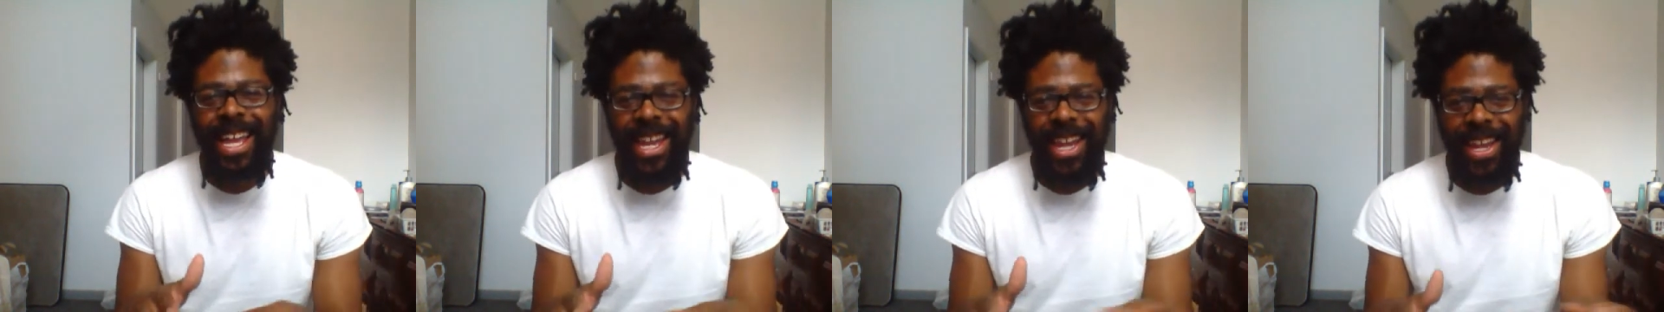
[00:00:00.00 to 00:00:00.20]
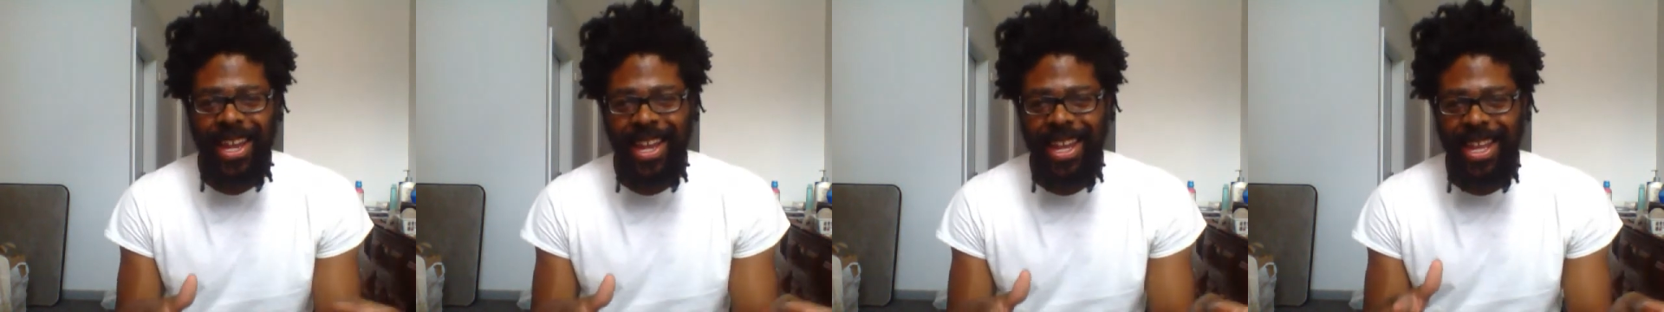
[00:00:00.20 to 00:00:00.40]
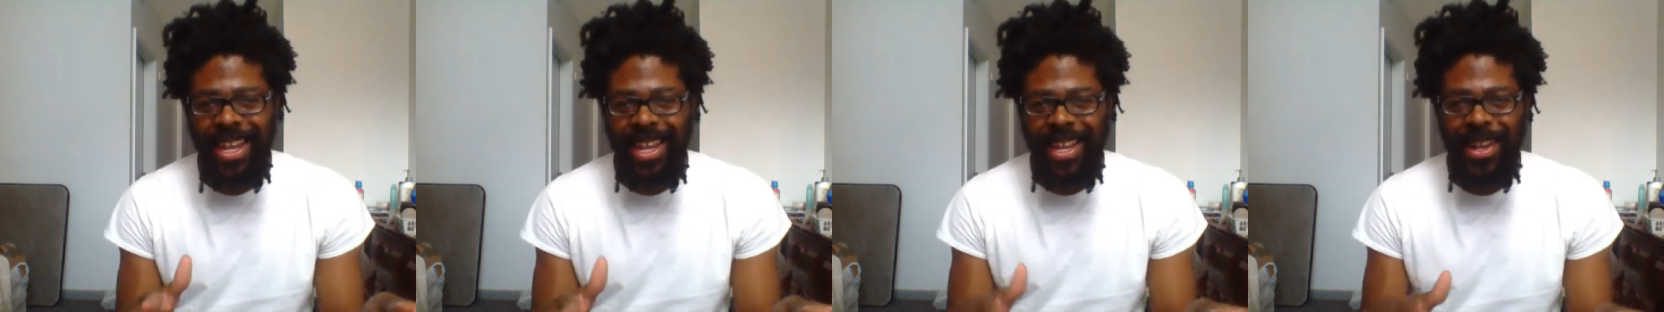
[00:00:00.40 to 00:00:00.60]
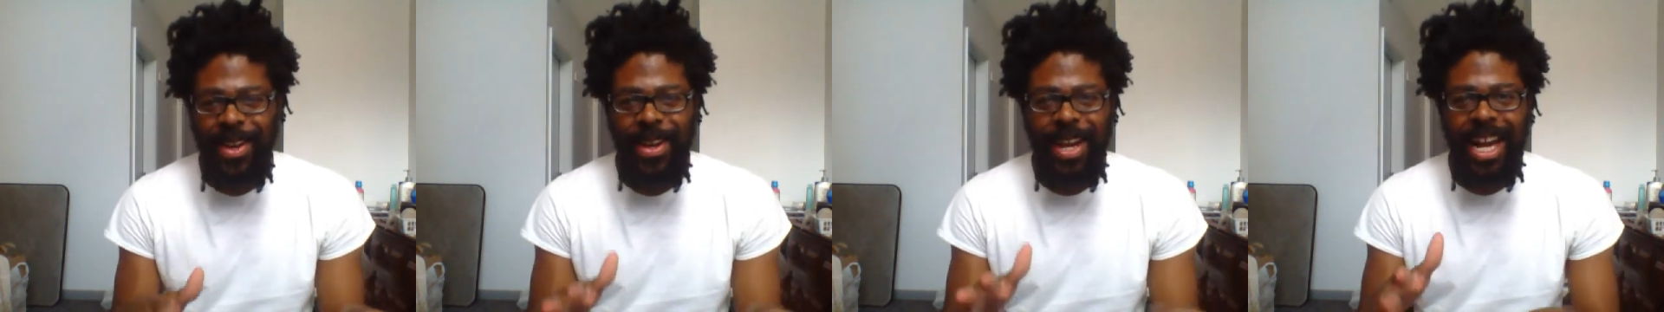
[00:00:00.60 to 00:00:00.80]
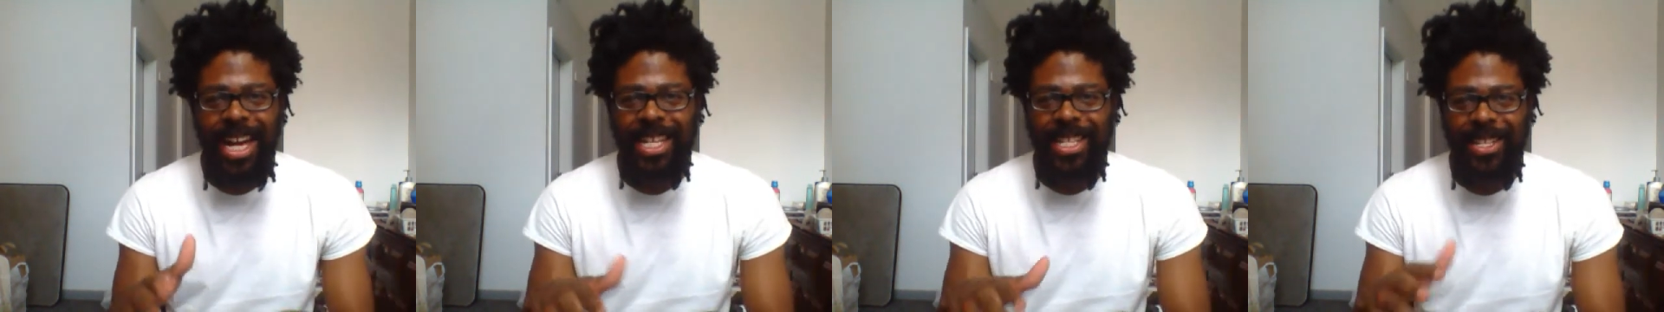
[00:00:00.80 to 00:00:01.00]
you
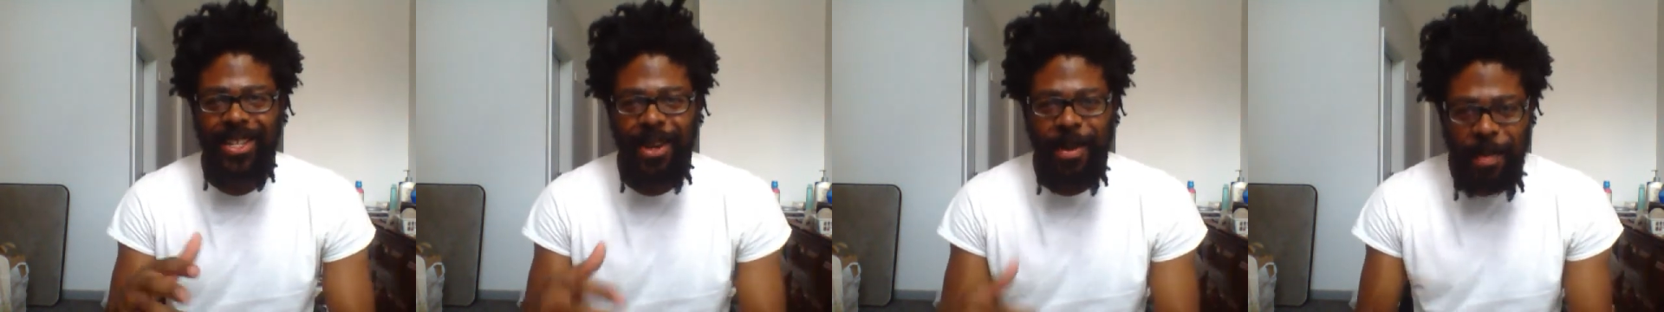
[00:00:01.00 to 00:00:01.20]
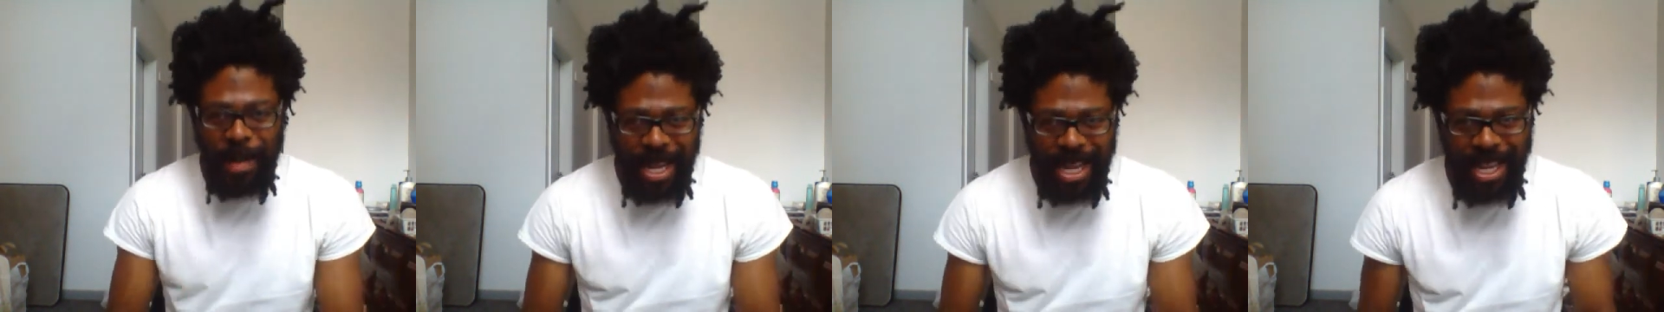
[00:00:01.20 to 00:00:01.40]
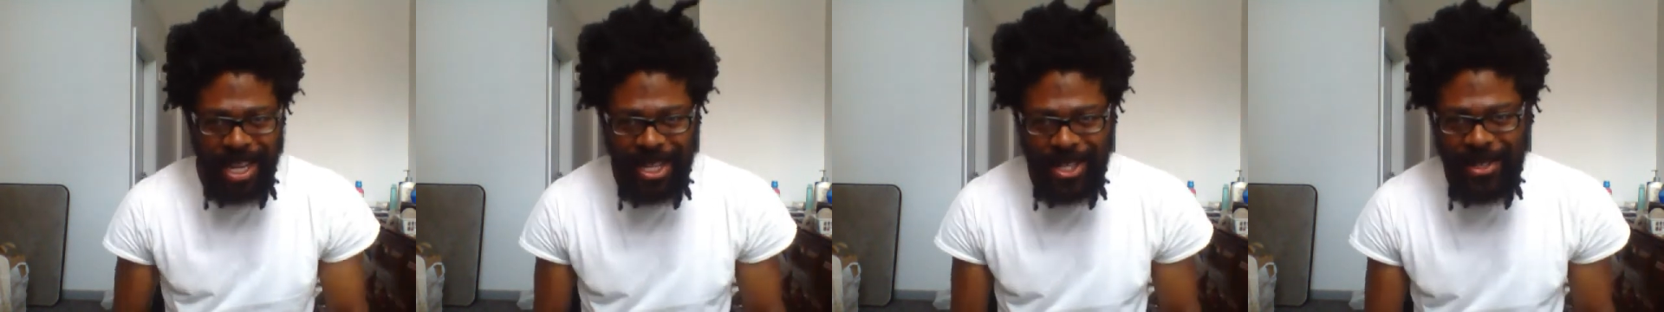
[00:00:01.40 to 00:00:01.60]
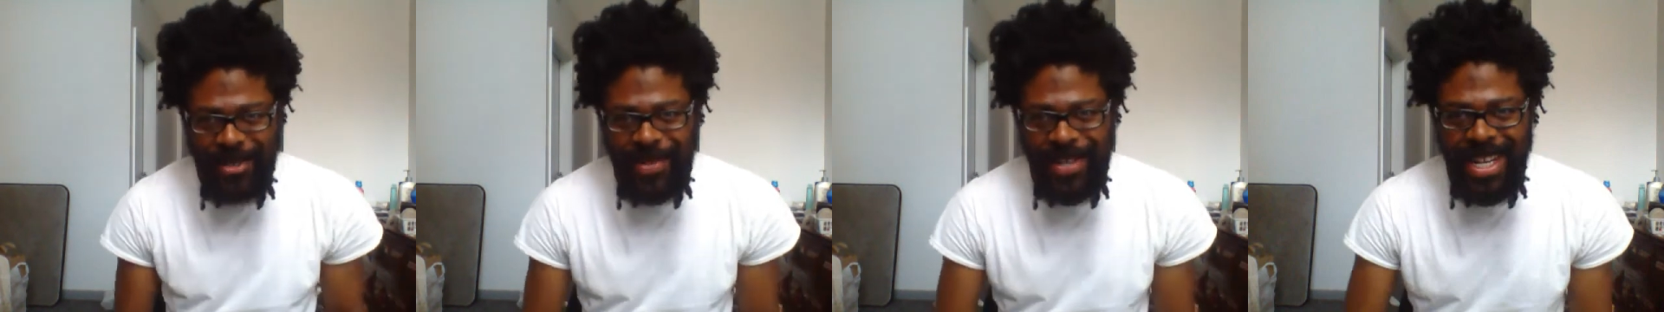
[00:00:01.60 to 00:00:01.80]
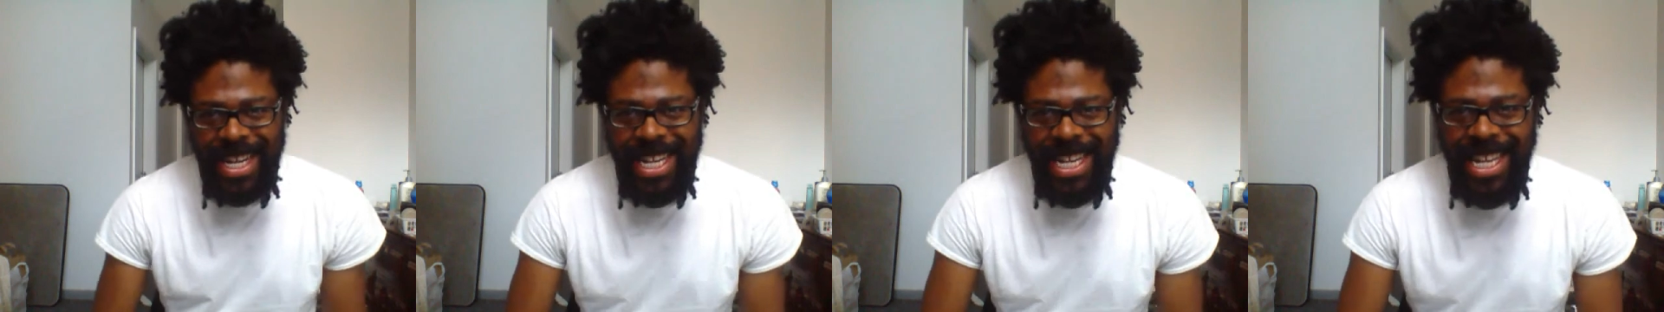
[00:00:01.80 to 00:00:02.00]
guys know my
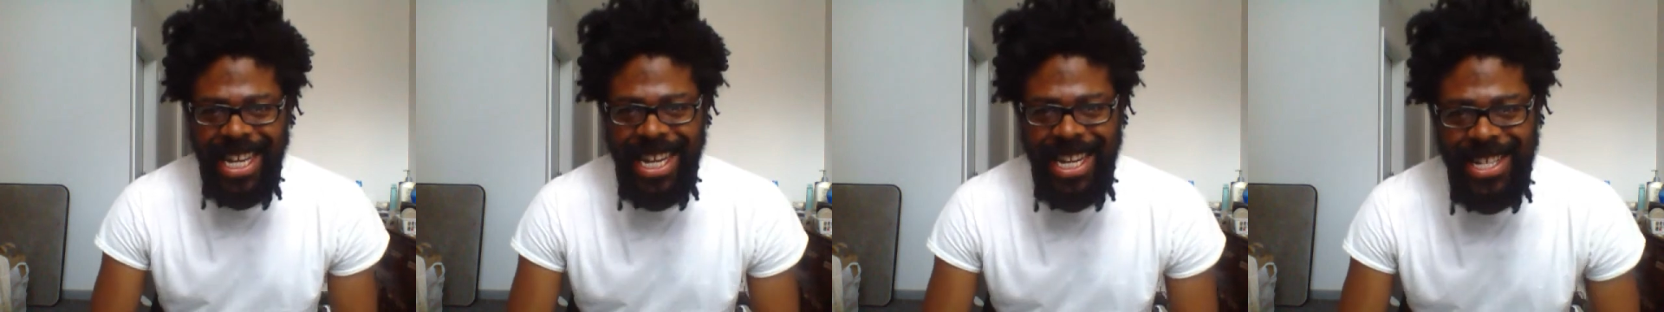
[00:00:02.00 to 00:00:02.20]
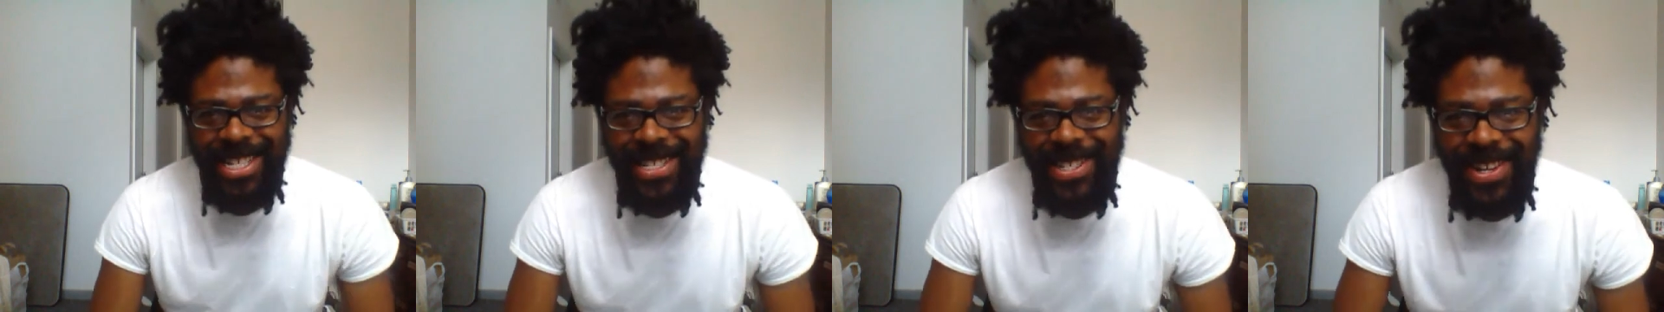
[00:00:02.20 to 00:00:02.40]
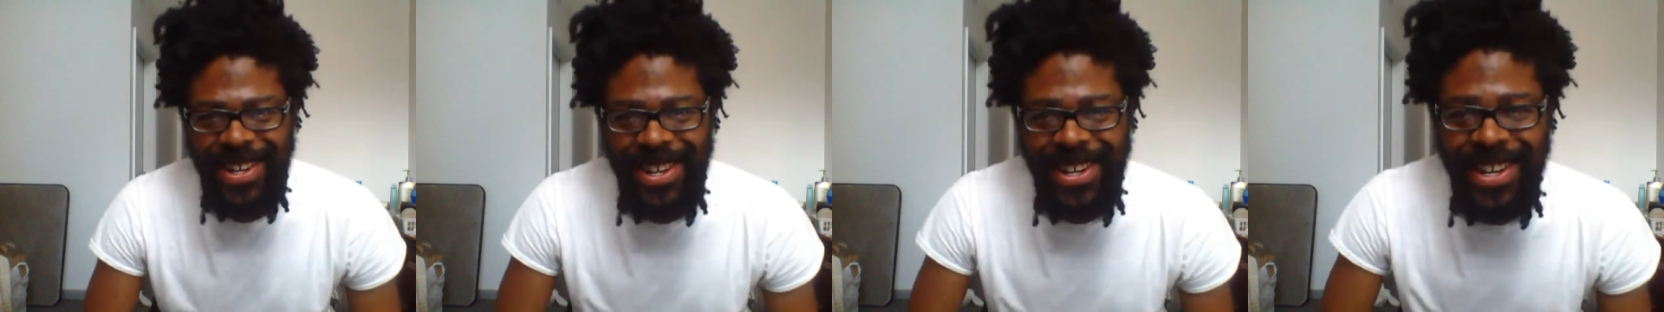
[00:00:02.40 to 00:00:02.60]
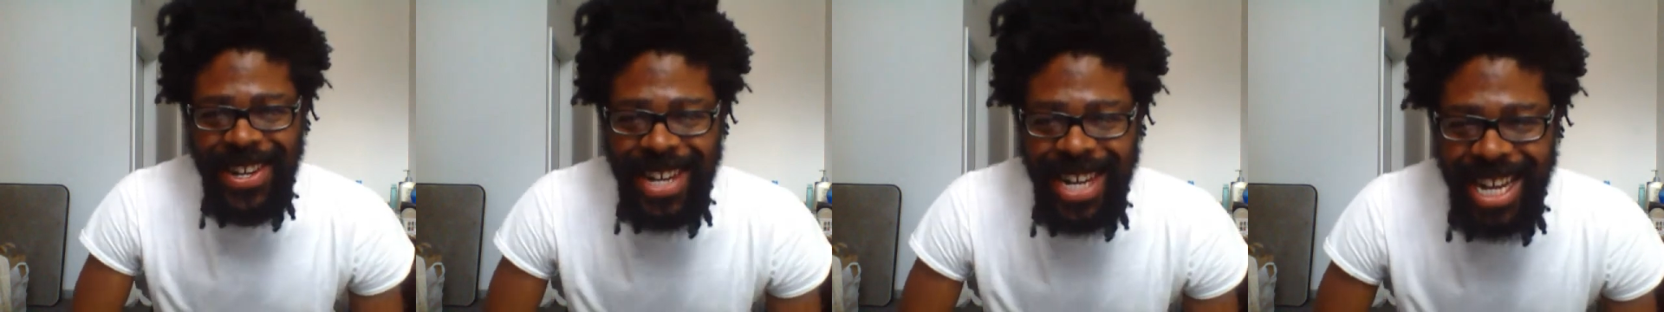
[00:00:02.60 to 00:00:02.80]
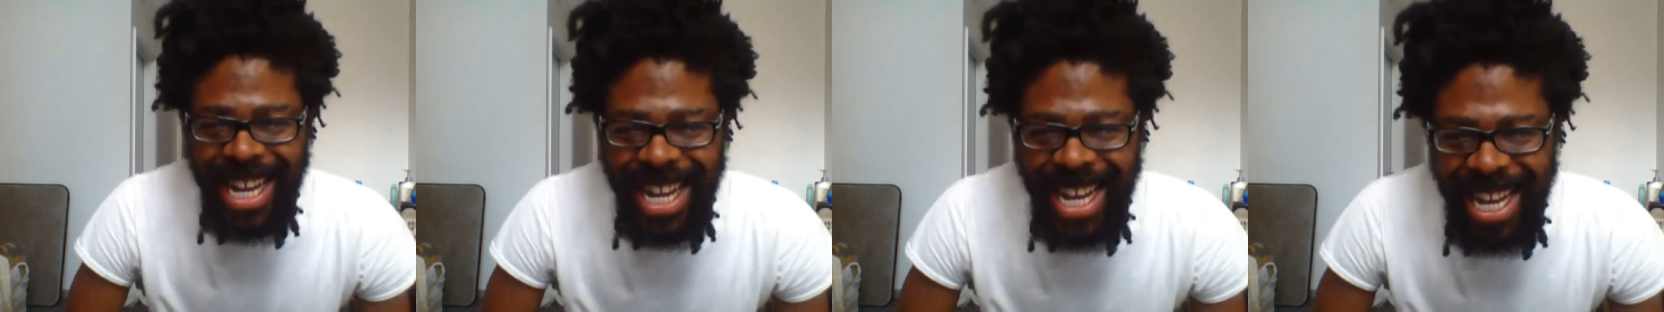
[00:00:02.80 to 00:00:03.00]
history on
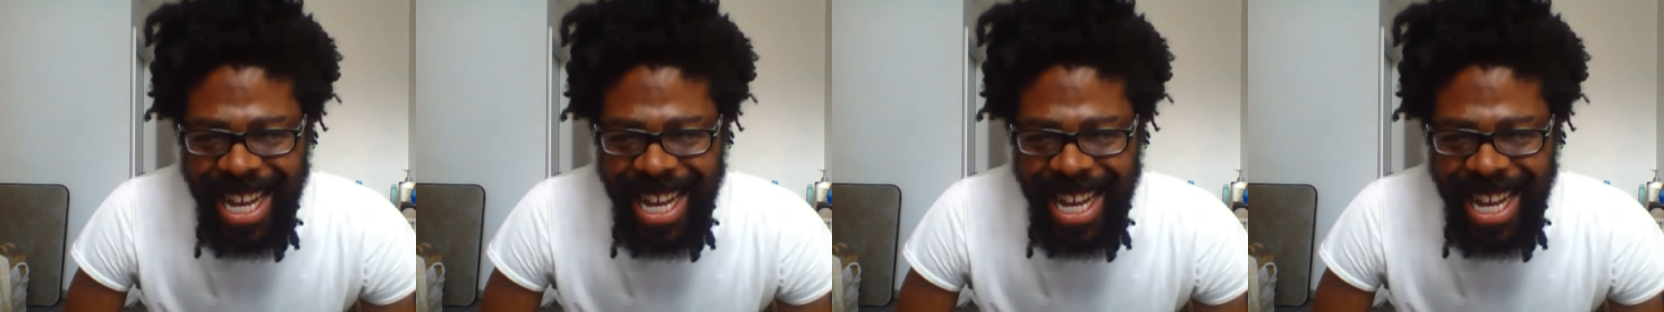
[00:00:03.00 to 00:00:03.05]
Kickstarter.